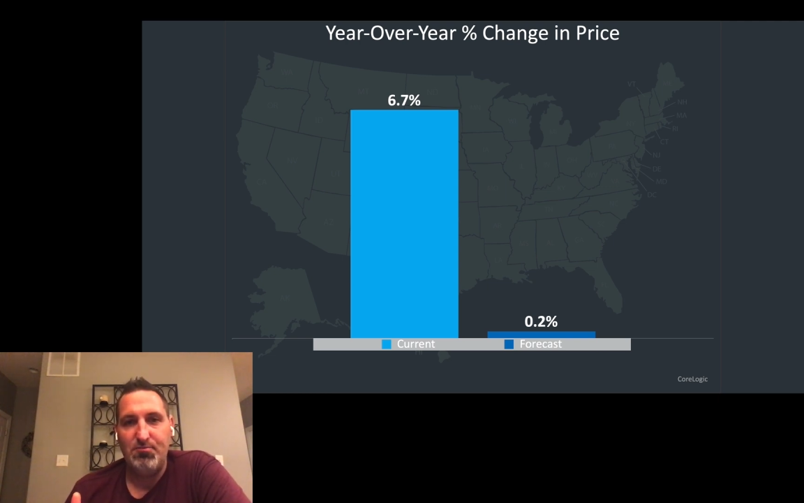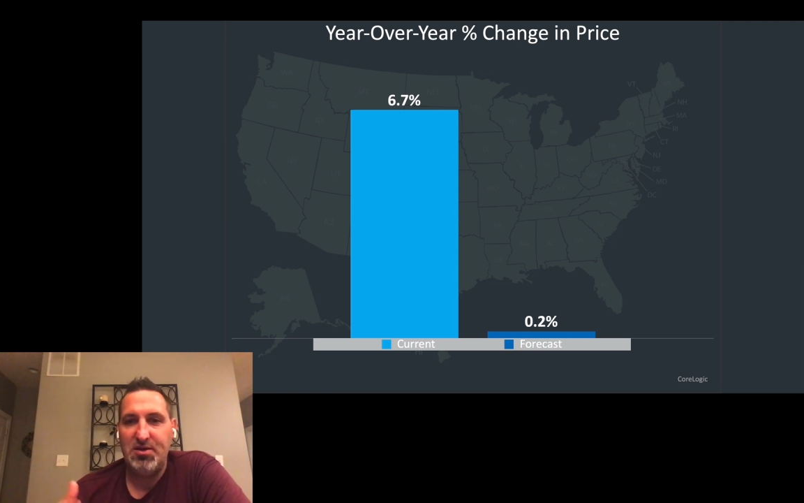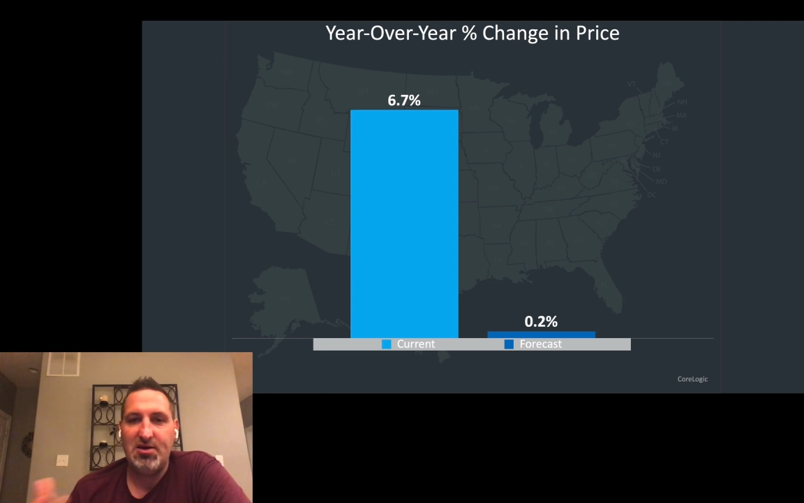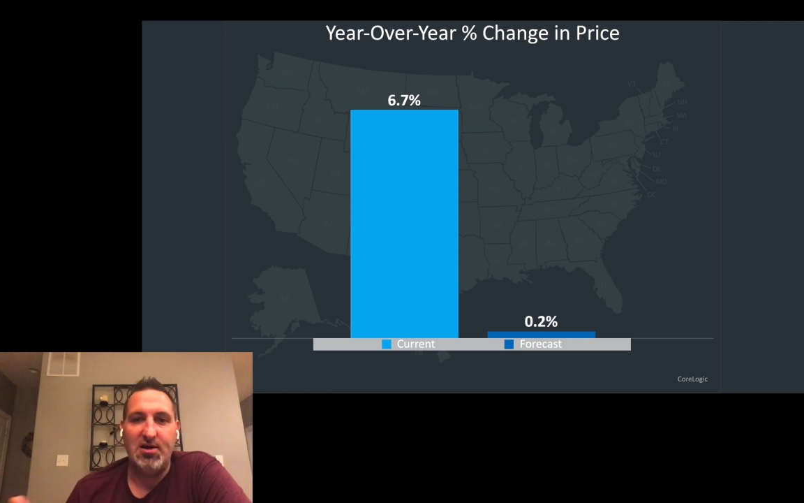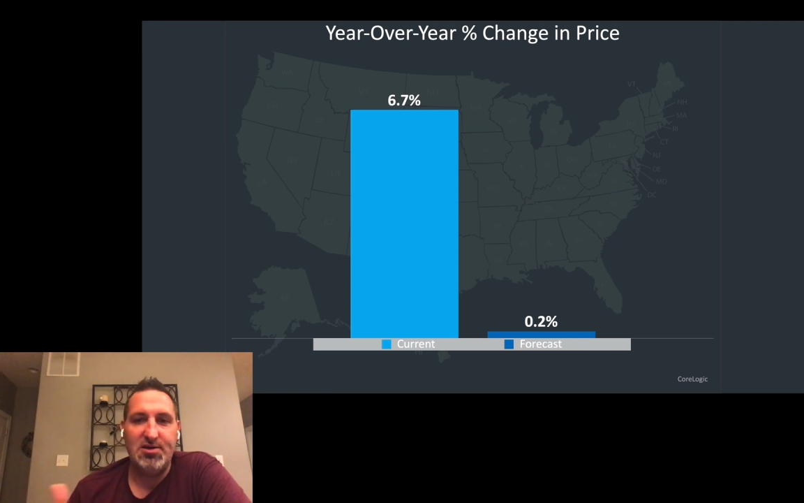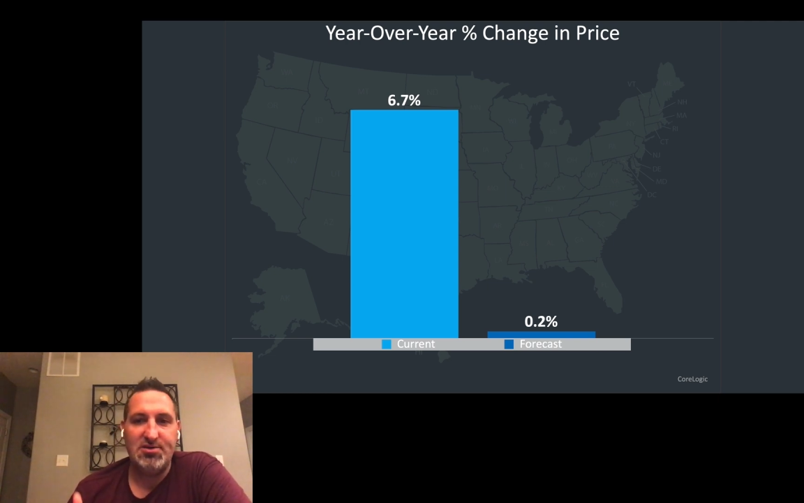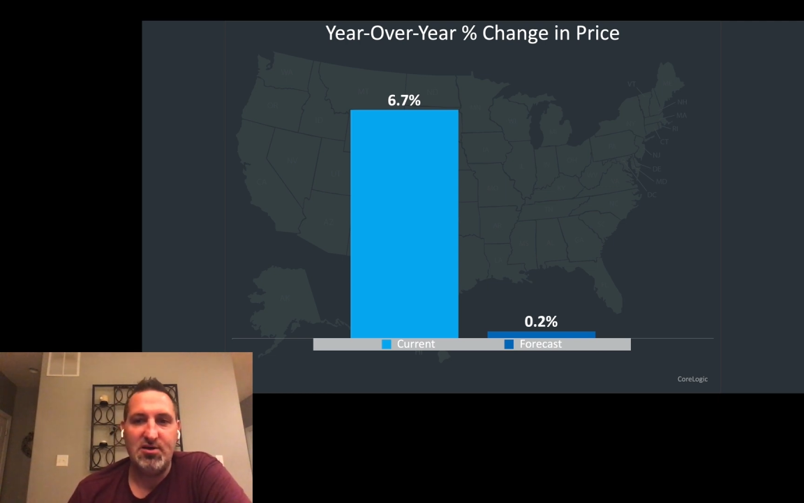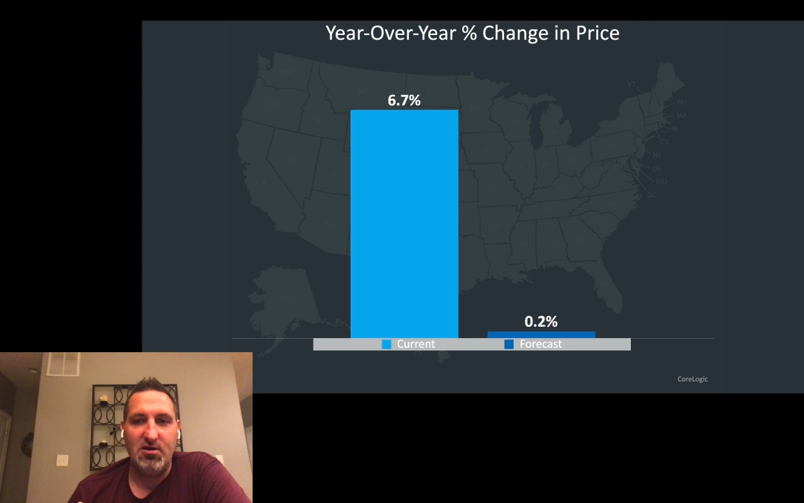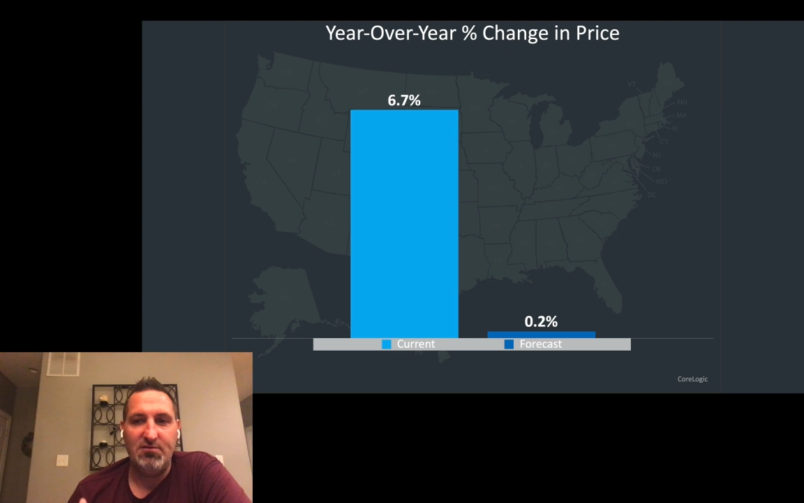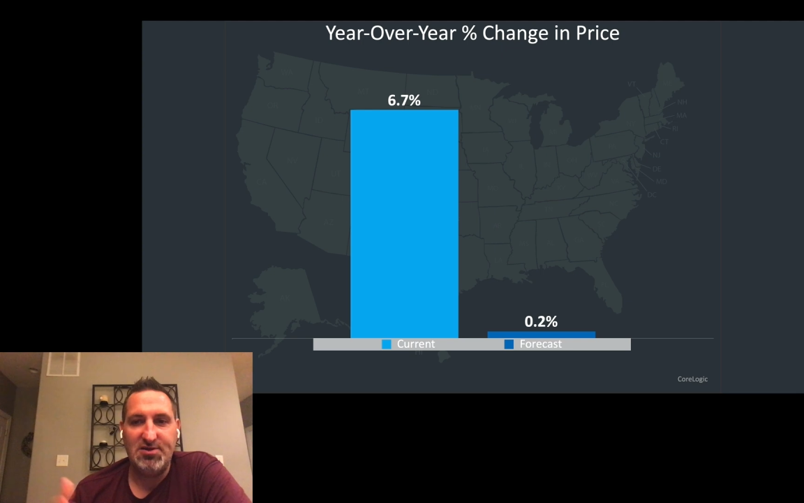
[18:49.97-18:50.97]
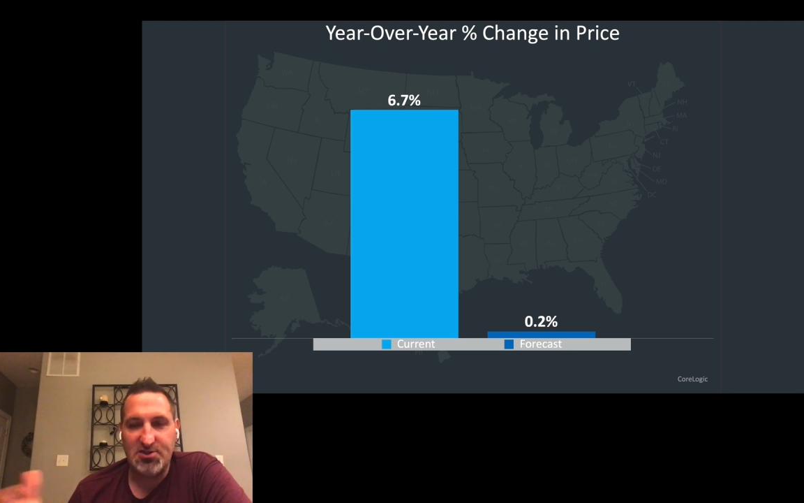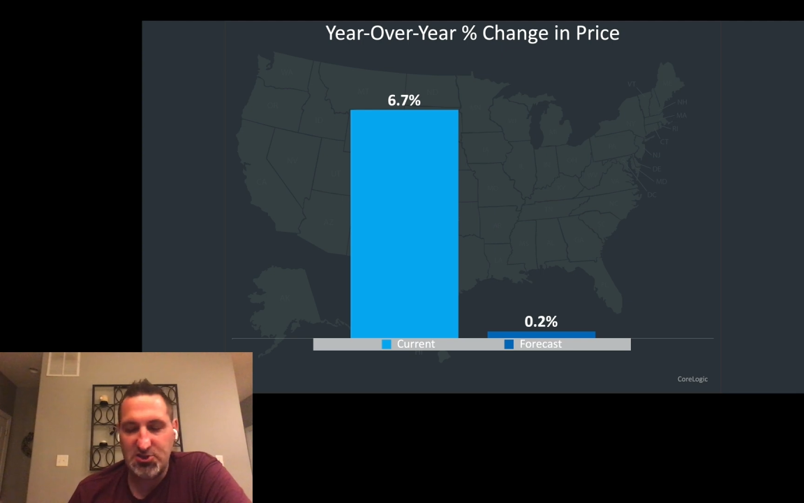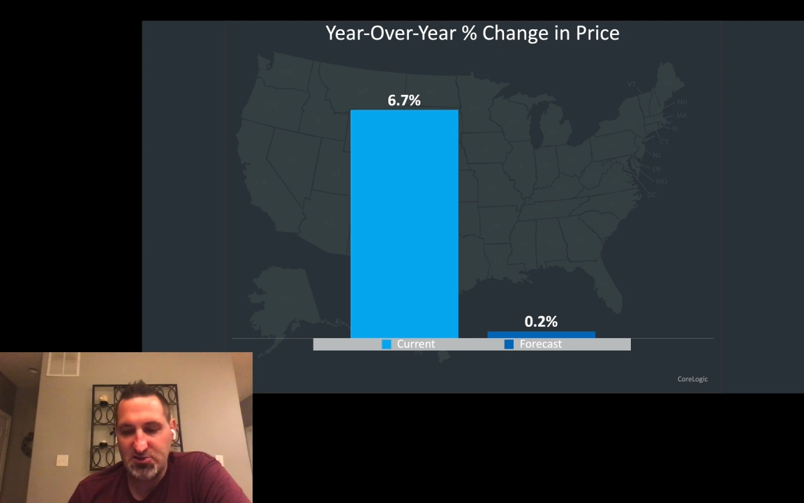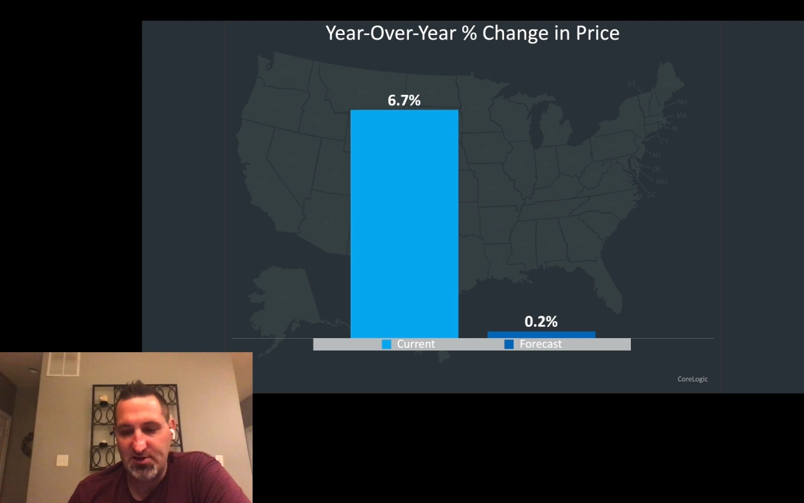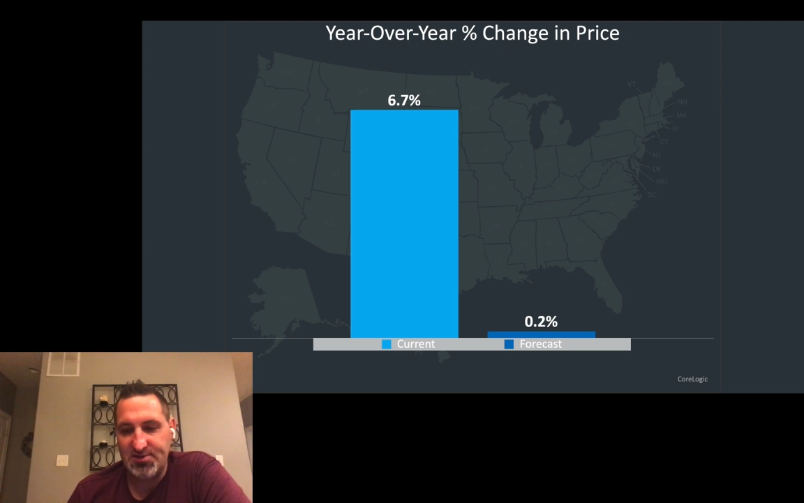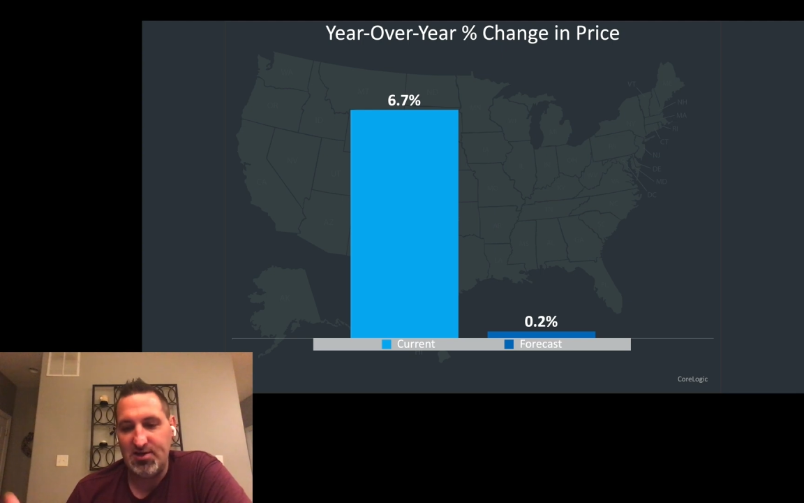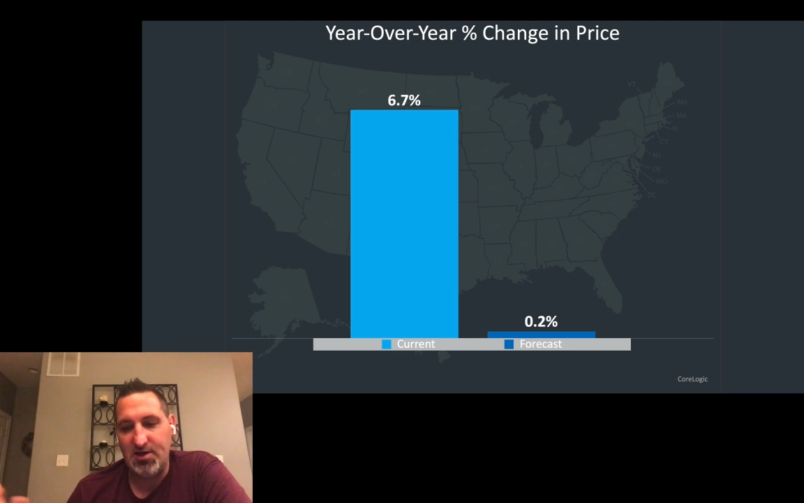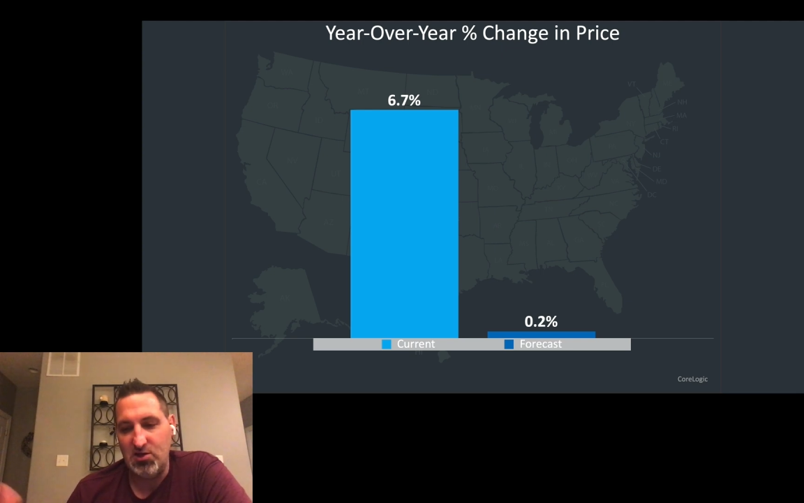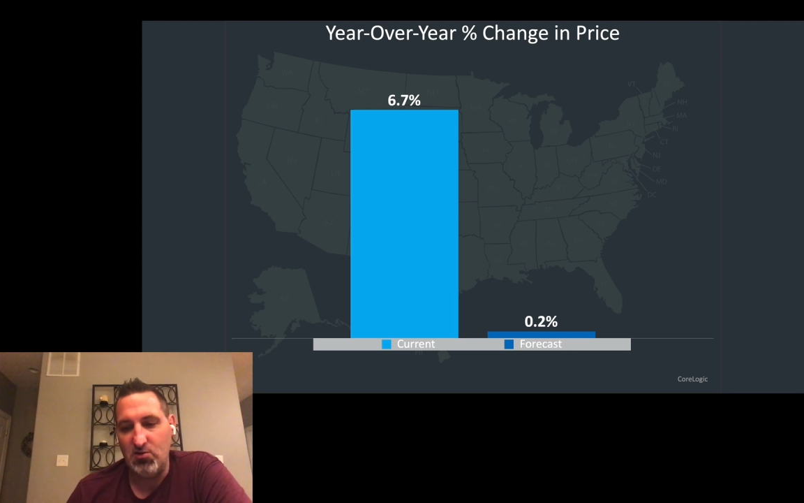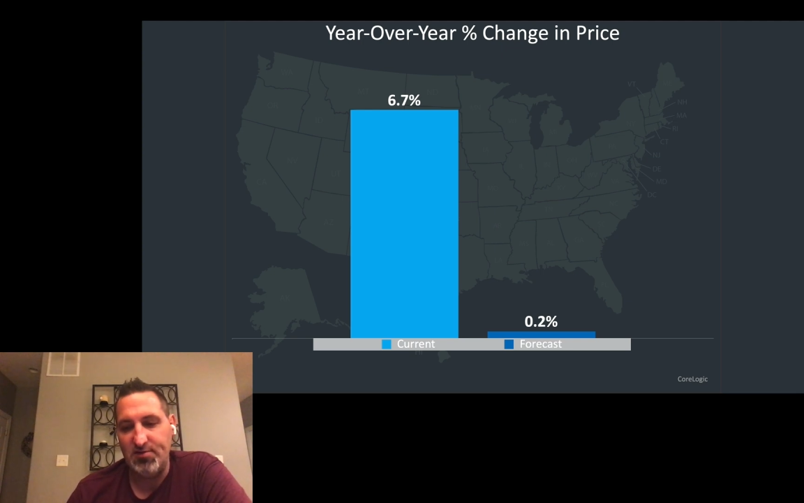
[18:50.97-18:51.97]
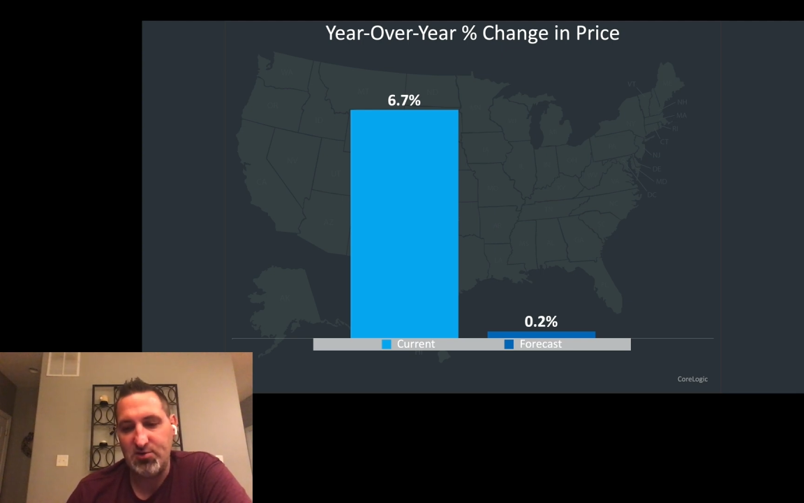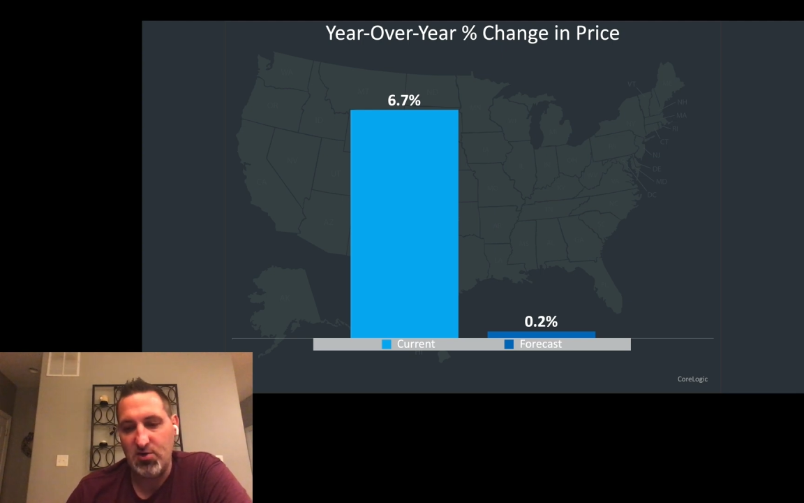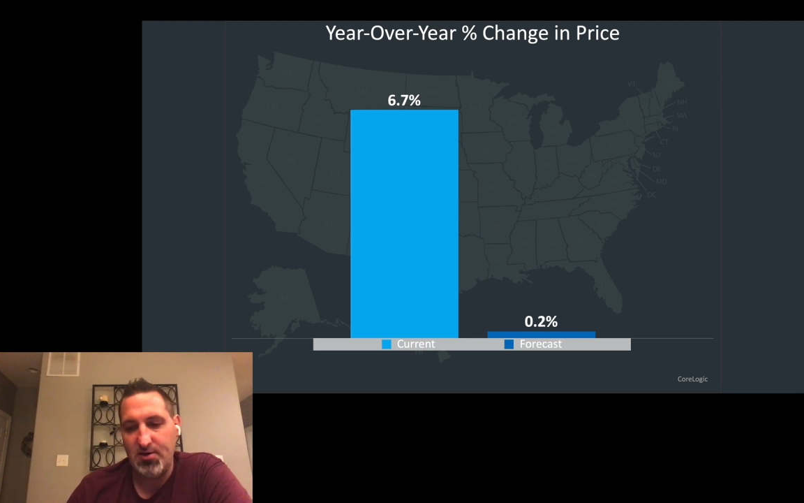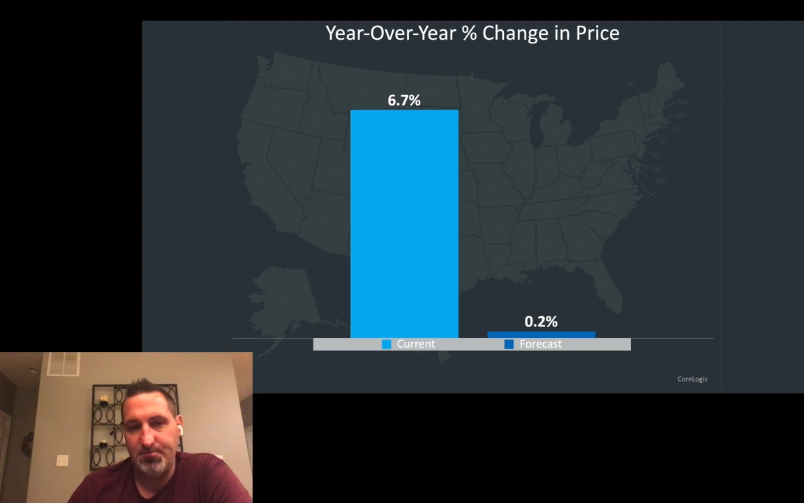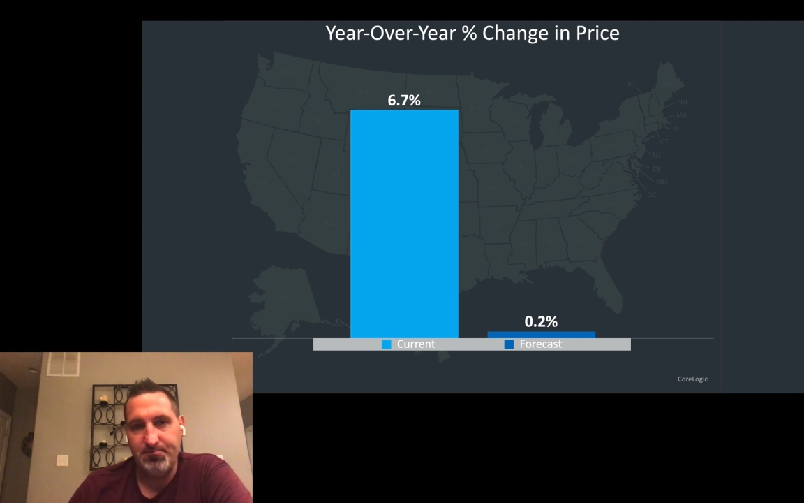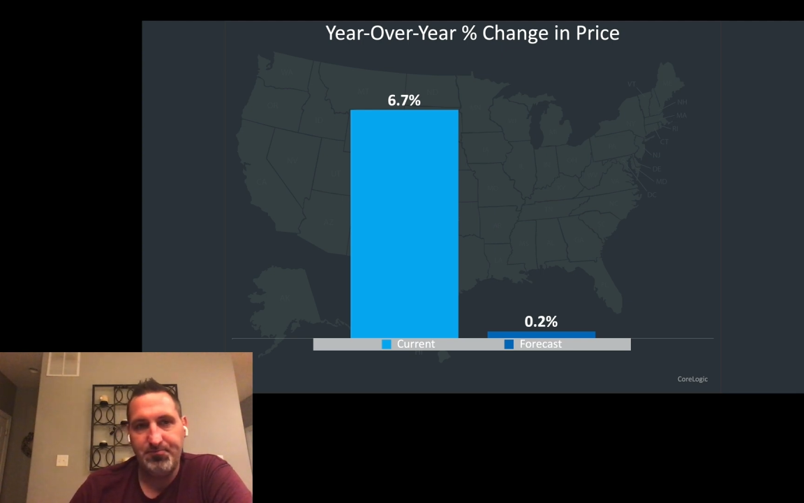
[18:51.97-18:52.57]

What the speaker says: because of these interest rates and low inventory.